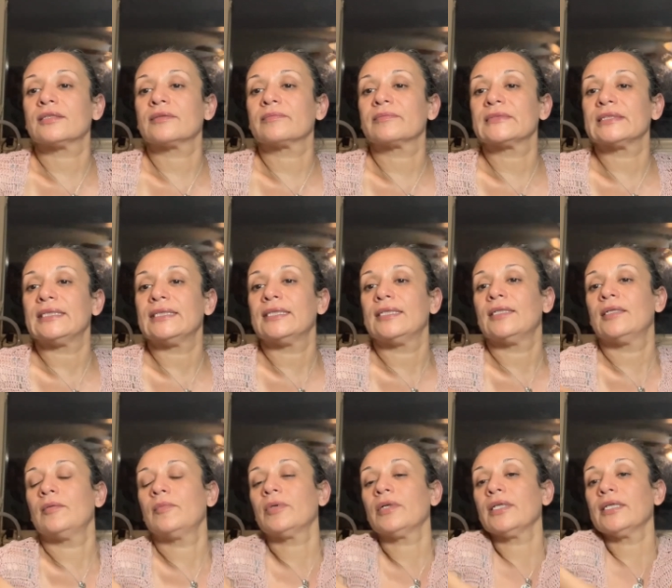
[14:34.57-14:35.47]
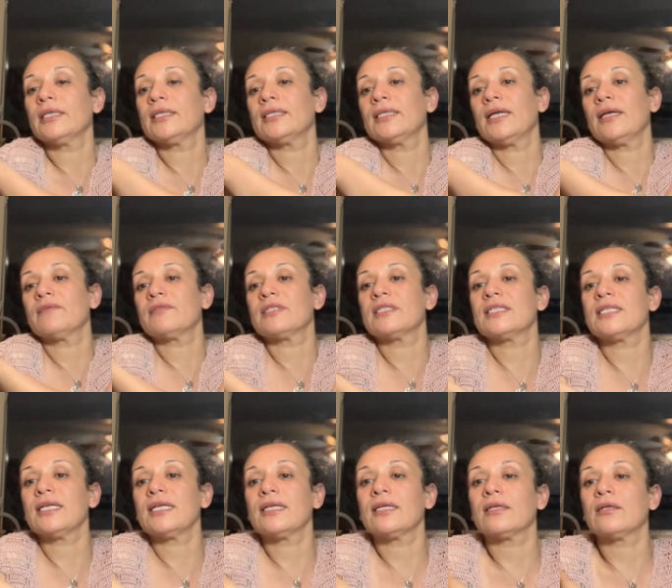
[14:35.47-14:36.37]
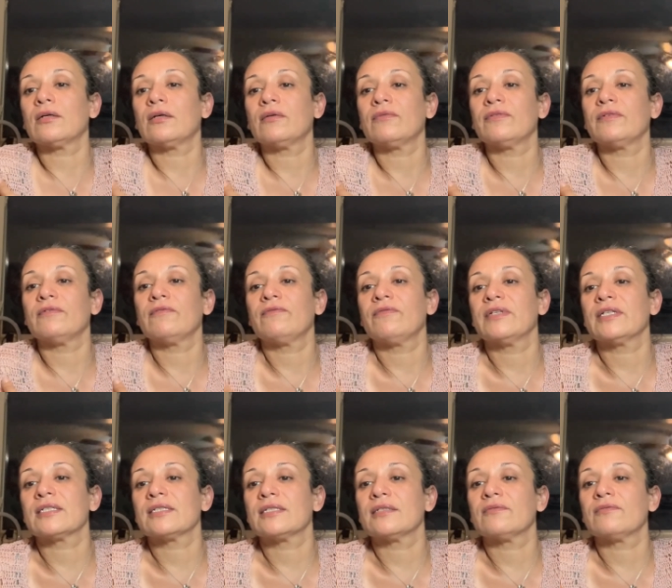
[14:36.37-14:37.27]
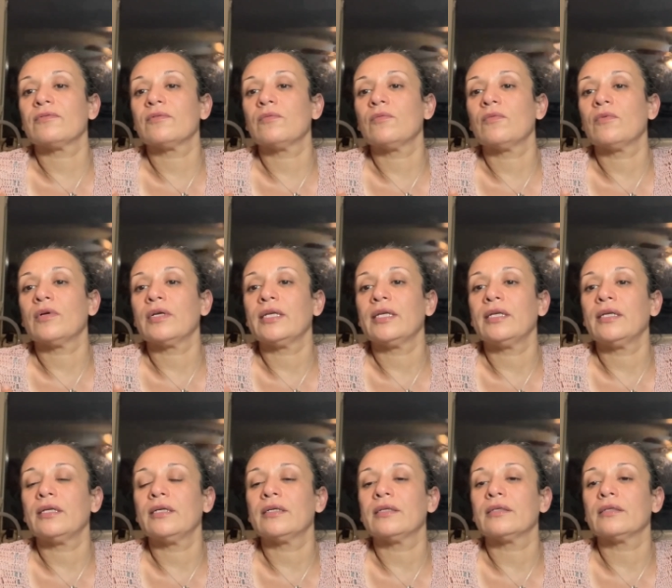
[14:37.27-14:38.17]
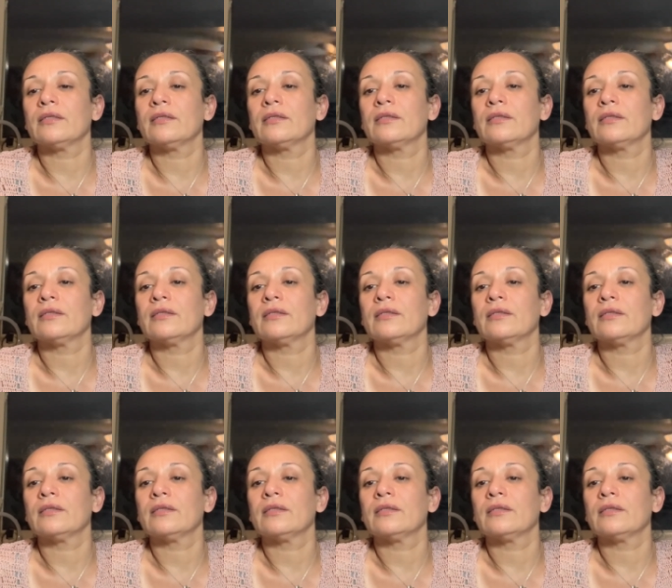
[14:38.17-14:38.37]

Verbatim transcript: I'm probably going to have to take it off and fix it from right here.